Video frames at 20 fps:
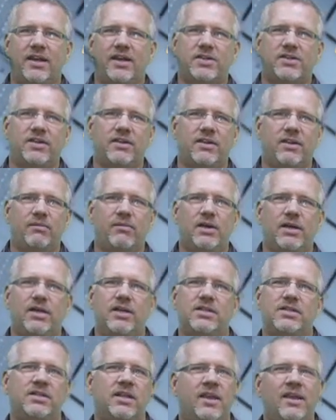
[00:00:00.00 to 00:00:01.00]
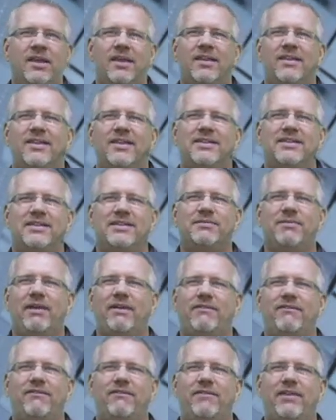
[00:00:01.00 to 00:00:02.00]
edition of The Buzz. This is
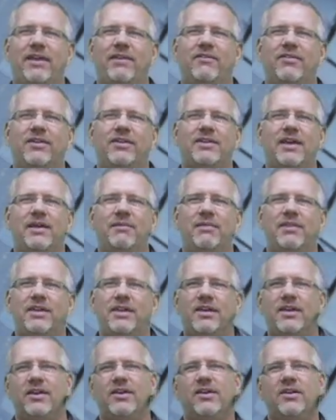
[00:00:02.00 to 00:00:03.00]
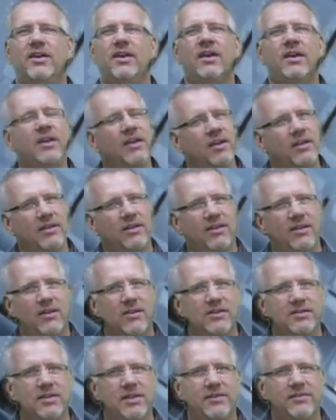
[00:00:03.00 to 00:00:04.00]
my favorite time of the year
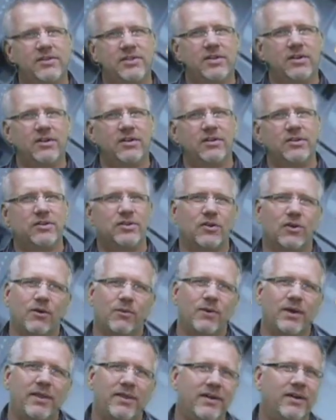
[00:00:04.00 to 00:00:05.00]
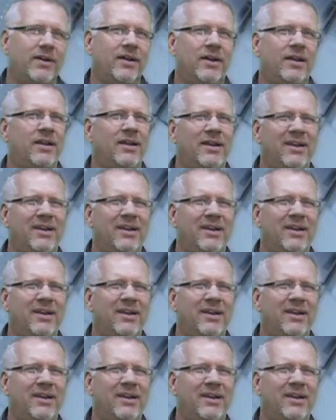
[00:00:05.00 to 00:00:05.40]
long sleeve shirt and short weather.